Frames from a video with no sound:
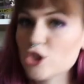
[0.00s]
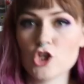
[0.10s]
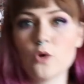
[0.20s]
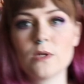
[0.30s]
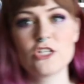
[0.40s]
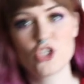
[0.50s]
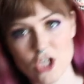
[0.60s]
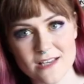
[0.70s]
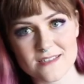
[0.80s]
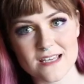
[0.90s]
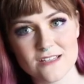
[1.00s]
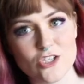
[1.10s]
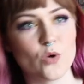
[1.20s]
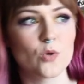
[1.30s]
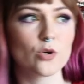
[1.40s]
Don't want to jinx it.
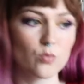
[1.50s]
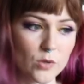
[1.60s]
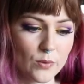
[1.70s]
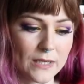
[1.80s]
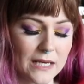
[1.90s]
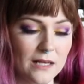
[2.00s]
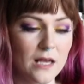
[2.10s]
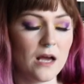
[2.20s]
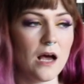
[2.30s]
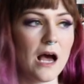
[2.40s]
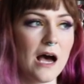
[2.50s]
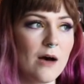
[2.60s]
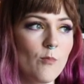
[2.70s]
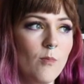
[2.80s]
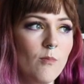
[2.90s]
Don't want to ruin it.
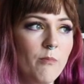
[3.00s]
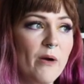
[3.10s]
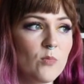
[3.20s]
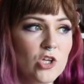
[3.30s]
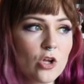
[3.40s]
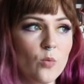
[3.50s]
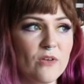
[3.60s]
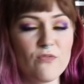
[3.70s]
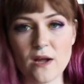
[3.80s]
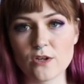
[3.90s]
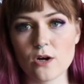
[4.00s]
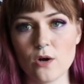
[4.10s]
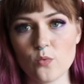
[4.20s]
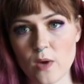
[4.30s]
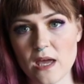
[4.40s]
Um, but, you know, we found our
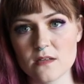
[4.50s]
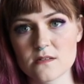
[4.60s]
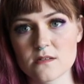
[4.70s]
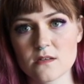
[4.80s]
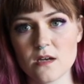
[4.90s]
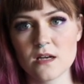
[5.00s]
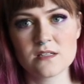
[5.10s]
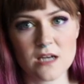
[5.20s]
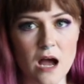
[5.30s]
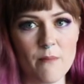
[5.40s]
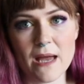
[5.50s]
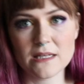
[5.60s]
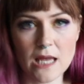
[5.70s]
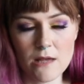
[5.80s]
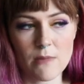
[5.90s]
own ways to
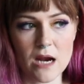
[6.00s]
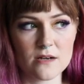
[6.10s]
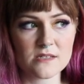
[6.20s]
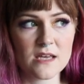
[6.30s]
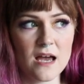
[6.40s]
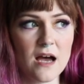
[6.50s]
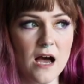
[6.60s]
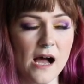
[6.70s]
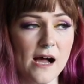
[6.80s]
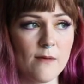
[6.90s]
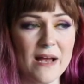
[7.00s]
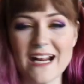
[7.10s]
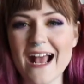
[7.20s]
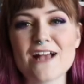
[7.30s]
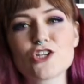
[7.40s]
combat nightmares. Um,
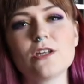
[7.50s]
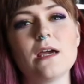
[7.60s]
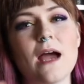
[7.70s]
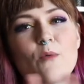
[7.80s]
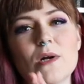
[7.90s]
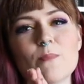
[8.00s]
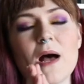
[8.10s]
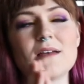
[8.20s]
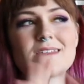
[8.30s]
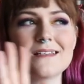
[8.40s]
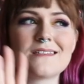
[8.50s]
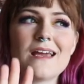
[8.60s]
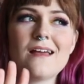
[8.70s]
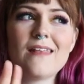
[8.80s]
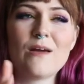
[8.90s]
and I actually, I want to pause and
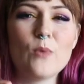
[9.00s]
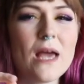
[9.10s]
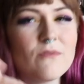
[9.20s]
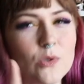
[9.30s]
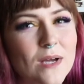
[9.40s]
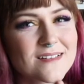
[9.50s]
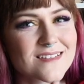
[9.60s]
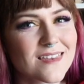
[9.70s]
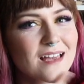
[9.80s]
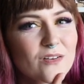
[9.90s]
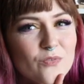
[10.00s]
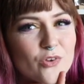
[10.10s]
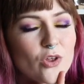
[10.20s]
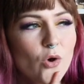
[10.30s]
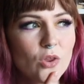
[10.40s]
say, like, we have you guys to thank
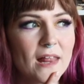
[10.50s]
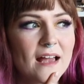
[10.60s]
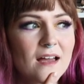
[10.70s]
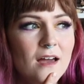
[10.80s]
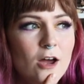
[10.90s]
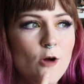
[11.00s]
for the whole, like,